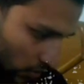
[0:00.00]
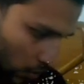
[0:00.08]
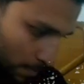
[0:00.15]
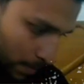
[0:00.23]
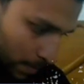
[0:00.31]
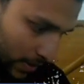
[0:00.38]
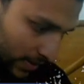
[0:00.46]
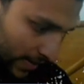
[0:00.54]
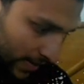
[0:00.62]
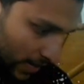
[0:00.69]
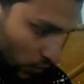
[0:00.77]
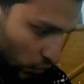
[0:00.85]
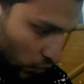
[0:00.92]
Not
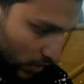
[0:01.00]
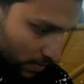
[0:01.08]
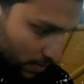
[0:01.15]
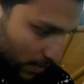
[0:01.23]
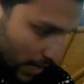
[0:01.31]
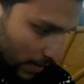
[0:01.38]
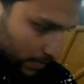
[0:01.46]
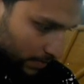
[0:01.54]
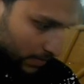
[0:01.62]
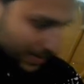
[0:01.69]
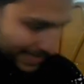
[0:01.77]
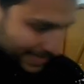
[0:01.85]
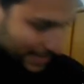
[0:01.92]
that one bulb.
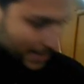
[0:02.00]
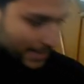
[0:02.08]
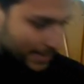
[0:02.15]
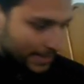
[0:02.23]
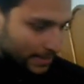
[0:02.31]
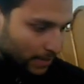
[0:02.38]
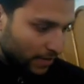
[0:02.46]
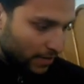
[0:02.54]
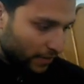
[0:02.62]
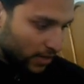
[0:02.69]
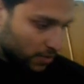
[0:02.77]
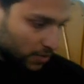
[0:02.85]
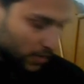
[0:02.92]
My
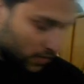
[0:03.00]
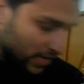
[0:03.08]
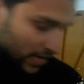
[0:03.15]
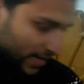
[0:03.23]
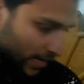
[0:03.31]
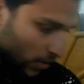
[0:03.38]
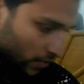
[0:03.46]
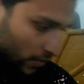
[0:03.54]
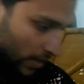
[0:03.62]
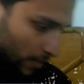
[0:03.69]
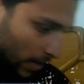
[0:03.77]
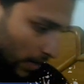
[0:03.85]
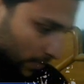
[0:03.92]
Fire Spirit will take care of
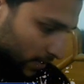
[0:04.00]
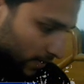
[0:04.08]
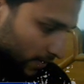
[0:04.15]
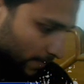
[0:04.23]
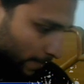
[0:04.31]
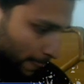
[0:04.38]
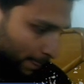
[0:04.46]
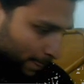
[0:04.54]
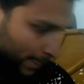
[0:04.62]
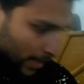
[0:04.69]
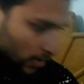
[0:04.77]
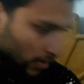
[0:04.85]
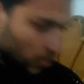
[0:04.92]
that bob there.
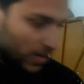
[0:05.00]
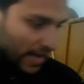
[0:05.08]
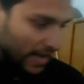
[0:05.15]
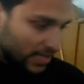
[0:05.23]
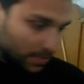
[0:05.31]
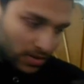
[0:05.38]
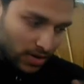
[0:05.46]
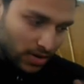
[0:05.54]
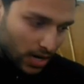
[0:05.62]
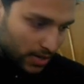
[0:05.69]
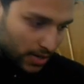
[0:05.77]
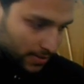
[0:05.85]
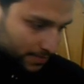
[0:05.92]
Oh, he has a mirror
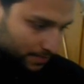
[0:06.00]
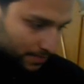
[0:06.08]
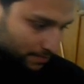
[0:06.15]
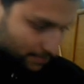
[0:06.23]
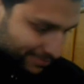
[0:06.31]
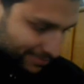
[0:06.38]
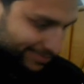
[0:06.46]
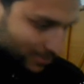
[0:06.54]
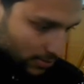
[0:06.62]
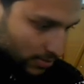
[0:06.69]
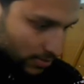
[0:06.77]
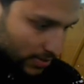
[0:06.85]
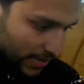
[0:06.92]
card.
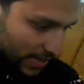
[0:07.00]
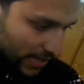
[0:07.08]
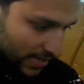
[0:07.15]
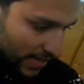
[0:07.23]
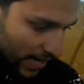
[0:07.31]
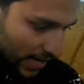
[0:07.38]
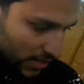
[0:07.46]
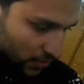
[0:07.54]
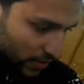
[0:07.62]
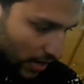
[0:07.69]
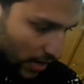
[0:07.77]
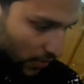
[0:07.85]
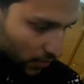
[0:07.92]
That's nice.
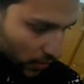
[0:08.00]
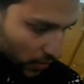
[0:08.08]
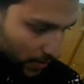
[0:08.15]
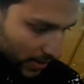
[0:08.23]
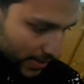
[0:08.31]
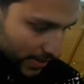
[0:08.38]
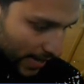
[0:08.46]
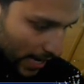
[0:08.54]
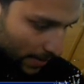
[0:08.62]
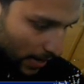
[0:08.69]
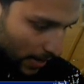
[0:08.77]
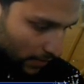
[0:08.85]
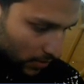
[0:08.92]
We have him one more
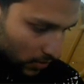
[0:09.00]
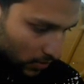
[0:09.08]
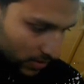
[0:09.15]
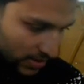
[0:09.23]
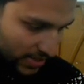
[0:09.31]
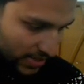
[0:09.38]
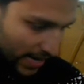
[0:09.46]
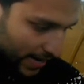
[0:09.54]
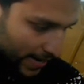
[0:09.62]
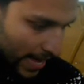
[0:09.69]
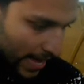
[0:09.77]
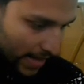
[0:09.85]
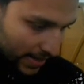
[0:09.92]
time. I will go this
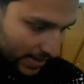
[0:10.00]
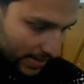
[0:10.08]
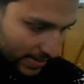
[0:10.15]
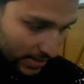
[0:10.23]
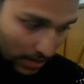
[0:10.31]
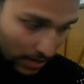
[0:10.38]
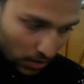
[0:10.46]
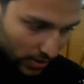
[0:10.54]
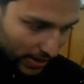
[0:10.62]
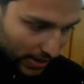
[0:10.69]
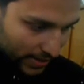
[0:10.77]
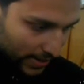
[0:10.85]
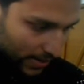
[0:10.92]
side. Let's see how
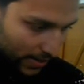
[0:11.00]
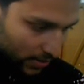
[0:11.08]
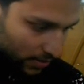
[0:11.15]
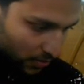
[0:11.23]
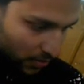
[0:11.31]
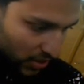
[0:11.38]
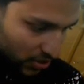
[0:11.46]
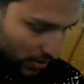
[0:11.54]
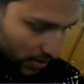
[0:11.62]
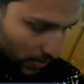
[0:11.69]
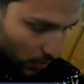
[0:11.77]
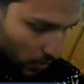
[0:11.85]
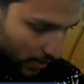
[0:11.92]
he can handle the pressure
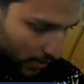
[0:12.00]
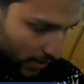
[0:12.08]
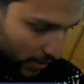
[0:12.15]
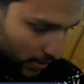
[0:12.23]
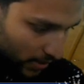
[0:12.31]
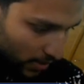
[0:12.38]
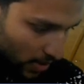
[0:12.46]
at the moment.